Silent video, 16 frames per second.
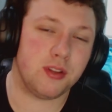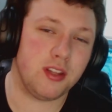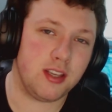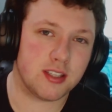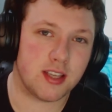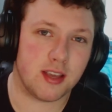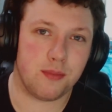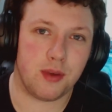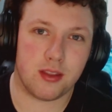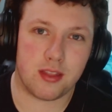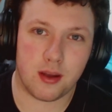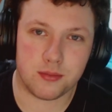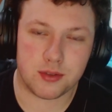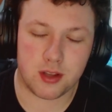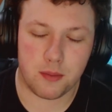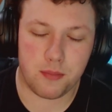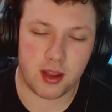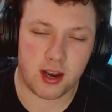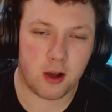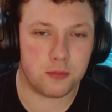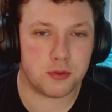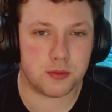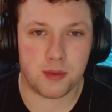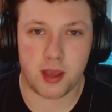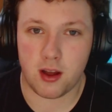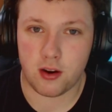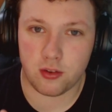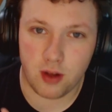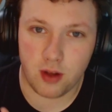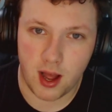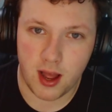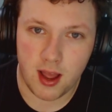please give me a thumbs up. It helps me out
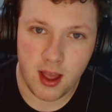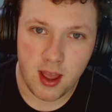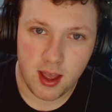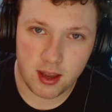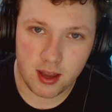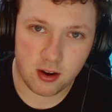a lot.